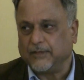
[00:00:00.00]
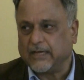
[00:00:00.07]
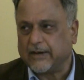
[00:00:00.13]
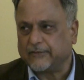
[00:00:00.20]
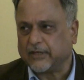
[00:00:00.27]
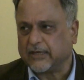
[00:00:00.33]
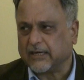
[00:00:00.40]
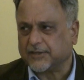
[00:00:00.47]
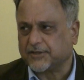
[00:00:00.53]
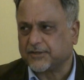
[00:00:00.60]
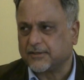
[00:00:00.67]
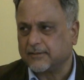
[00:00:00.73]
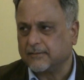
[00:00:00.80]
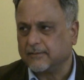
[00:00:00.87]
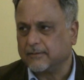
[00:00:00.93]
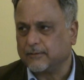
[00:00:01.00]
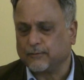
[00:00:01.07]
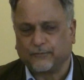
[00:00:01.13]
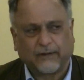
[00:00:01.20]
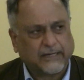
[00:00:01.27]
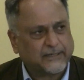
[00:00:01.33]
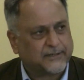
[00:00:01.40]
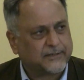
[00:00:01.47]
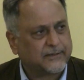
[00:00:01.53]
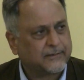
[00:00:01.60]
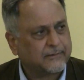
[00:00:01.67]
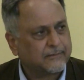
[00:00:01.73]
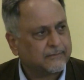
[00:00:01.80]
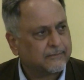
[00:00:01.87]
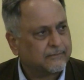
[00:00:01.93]
They have the guts to fight.
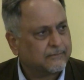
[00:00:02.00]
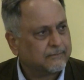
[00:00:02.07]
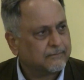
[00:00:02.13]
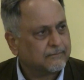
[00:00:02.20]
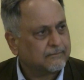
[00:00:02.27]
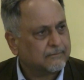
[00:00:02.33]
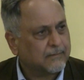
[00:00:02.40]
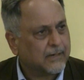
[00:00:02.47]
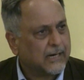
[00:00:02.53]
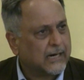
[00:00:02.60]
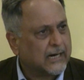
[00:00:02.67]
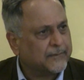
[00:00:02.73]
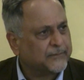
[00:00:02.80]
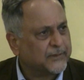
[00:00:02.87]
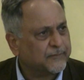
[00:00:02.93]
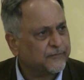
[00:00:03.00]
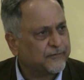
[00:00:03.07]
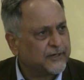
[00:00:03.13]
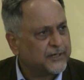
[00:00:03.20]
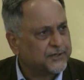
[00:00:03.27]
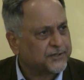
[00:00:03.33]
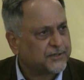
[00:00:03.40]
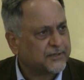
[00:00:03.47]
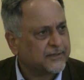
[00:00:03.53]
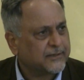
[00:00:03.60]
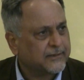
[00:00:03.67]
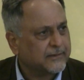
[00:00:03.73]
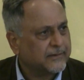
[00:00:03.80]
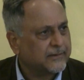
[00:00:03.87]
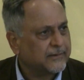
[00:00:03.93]
Arm them first
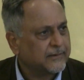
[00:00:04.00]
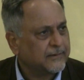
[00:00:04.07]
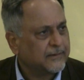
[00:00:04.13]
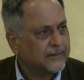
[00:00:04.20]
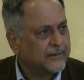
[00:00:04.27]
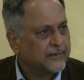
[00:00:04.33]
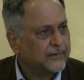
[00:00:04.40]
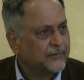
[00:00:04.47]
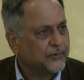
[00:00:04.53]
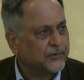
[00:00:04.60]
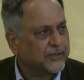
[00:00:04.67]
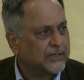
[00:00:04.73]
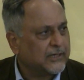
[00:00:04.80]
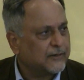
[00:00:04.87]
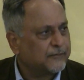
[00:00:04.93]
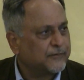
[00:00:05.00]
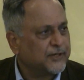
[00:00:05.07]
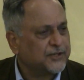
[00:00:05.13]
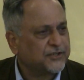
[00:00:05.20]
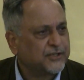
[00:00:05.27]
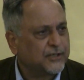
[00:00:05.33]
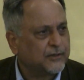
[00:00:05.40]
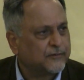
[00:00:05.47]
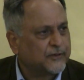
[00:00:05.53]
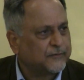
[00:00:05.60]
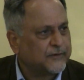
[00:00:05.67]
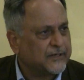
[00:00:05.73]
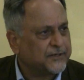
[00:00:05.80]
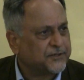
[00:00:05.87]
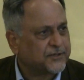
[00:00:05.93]
with their first year of
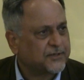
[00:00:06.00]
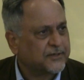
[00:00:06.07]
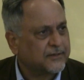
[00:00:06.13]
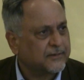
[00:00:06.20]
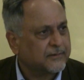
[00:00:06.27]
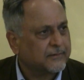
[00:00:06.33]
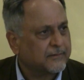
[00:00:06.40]
defense.